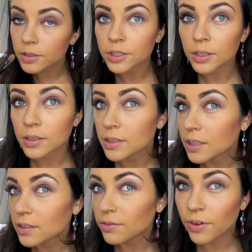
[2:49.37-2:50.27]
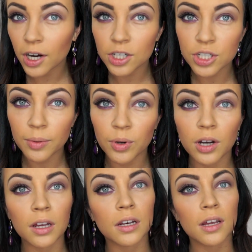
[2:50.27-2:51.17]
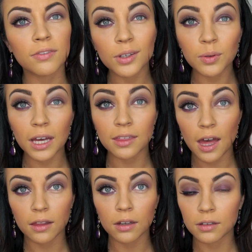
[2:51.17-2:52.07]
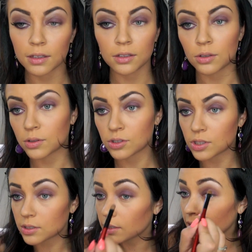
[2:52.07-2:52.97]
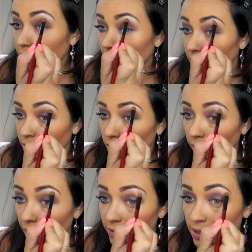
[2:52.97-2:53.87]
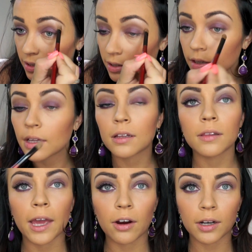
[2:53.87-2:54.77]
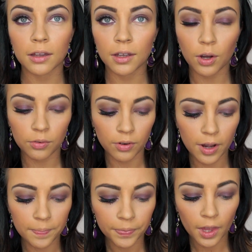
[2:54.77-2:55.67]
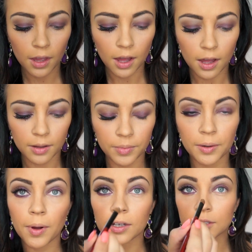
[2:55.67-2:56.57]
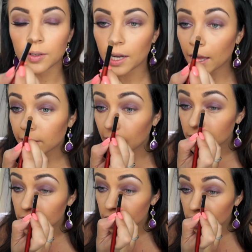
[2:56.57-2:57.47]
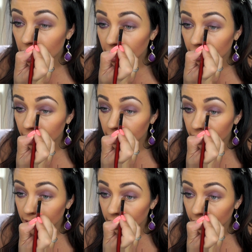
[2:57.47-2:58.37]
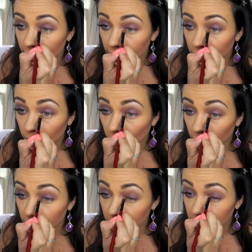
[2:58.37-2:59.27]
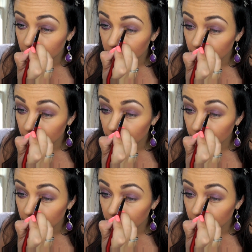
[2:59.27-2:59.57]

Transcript: As you can see it's very shimmery and if you like that look then you can just leave it and you don't have to layer anything over it. Um, but I'm also going to add that shade in the inner corner.